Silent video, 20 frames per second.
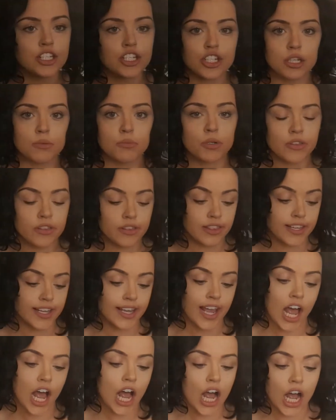to do
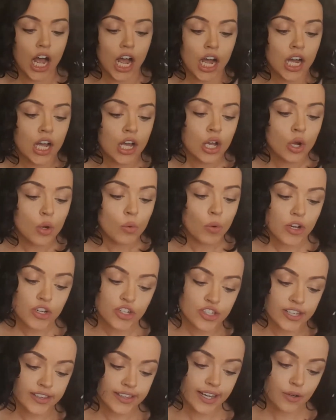monthly are
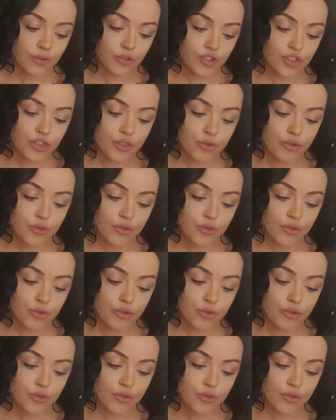wash the lounge